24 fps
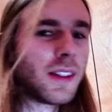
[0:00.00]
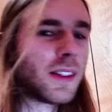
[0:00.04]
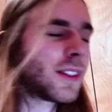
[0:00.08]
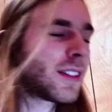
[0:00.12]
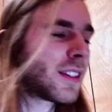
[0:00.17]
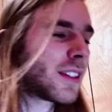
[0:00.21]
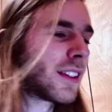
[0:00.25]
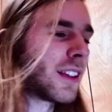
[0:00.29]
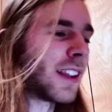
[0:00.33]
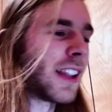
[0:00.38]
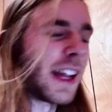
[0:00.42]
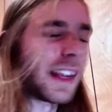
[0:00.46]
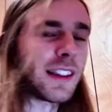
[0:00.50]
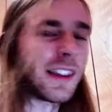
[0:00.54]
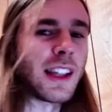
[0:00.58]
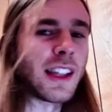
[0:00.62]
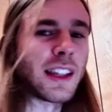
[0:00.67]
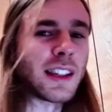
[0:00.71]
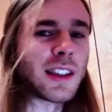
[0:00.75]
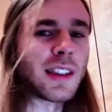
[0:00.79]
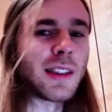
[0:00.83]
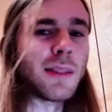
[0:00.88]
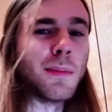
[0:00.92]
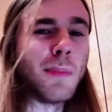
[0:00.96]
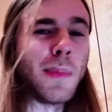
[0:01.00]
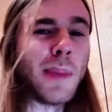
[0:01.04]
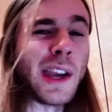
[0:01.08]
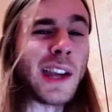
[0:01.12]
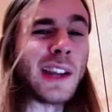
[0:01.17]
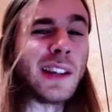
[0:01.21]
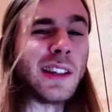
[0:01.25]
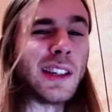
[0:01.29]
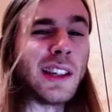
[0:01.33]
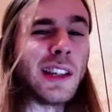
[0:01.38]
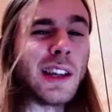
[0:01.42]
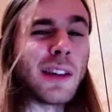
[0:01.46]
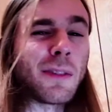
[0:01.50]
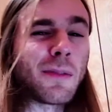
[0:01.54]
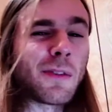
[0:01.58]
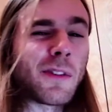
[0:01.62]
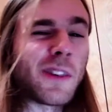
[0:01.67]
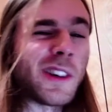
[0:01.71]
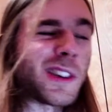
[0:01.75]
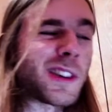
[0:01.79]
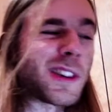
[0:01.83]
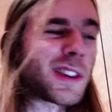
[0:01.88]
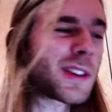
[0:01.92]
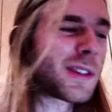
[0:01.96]
That, that's the main
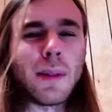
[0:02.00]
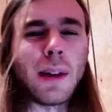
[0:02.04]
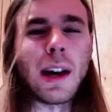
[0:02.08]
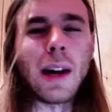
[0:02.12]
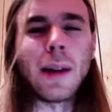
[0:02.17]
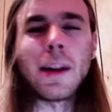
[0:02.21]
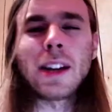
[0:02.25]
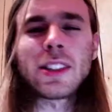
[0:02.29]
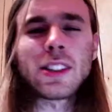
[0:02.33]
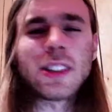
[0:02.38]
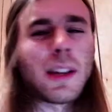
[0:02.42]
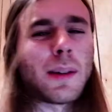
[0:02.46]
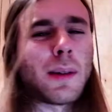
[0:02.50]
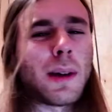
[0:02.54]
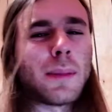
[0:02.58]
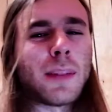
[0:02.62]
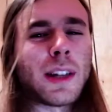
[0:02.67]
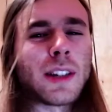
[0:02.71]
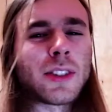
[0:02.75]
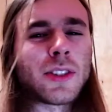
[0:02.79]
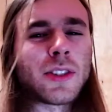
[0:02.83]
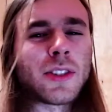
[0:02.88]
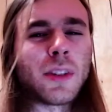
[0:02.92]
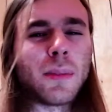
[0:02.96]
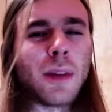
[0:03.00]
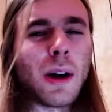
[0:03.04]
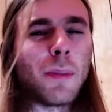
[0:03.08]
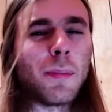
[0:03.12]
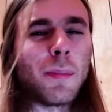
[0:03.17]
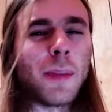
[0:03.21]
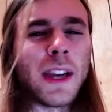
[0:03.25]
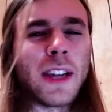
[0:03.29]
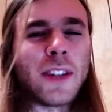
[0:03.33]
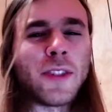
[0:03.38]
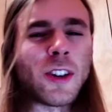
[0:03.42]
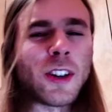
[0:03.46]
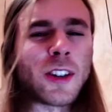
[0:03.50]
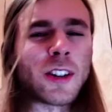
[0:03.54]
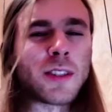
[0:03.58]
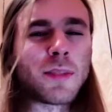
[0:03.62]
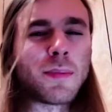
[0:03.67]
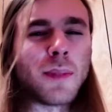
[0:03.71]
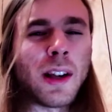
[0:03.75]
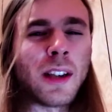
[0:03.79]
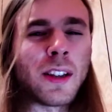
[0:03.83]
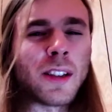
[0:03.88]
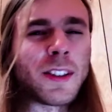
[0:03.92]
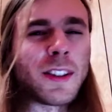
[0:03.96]
difference. Actually, I'm not sure about Patreon's
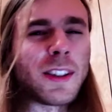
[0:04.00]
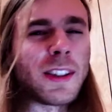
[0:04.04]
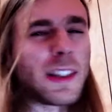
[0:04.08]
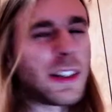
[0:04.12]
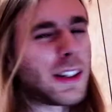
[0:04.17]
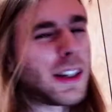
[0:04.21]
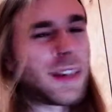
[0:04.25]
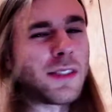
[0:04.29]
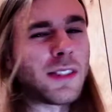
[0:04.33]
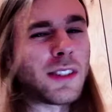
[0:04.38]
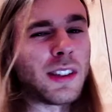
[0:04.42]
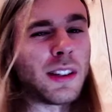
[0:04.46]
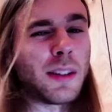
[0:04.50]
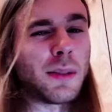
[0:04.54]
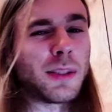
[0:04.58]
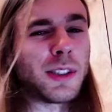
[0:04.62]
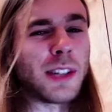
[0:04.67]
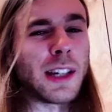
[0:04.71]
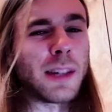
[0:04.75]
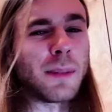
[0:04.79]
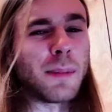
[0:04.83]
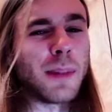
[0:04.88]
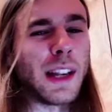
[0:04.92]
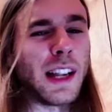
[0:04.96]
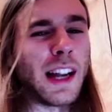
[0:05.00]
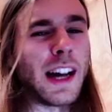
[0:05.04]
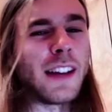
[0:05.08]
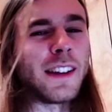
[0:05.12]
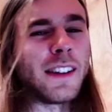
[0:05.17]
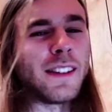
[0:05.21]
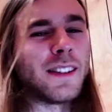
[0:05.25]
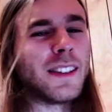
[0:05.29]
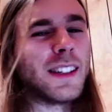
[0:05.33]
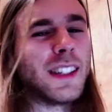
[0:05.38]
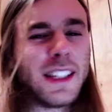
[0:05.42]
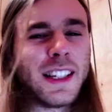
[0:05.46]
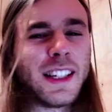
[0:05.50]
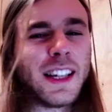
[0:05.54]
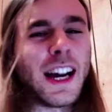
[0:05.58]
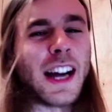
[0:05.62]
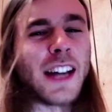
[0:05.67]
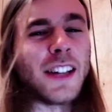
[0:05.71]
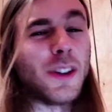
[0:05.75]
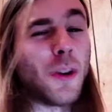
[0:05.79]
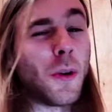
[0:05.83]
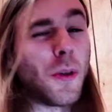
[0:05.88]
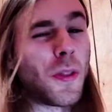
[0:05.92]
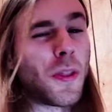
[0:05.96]
policies. I'd have to double check, but I,
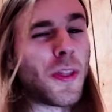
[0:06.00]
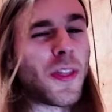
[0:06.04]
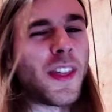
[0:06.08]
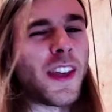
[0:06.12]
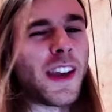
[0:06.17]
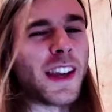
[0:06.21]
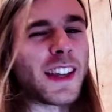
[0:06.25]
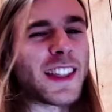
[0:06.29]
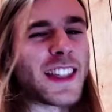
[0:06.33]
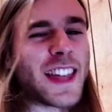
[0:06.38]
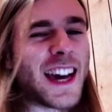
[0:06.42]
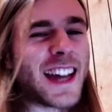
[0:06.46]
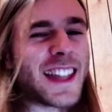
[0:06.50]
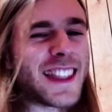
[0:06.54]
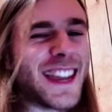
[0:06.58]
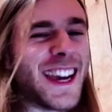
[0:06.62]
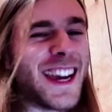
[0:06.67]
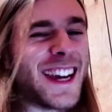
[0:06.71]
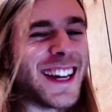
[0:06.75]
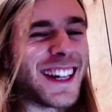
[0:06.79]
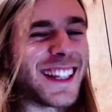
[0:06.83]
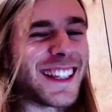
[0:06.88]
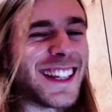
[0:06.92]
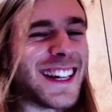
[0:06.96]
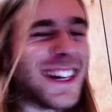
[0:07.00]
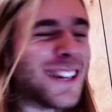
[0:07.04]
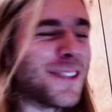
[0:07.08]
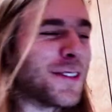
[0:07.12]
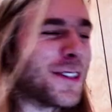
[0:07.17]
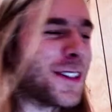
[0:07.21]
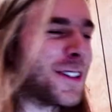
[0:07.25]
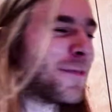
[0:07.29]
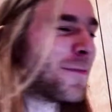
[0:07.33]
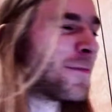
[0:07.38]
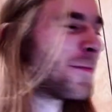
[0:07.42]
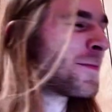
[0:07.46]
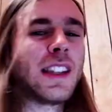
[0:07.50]
I don't think that they allow it.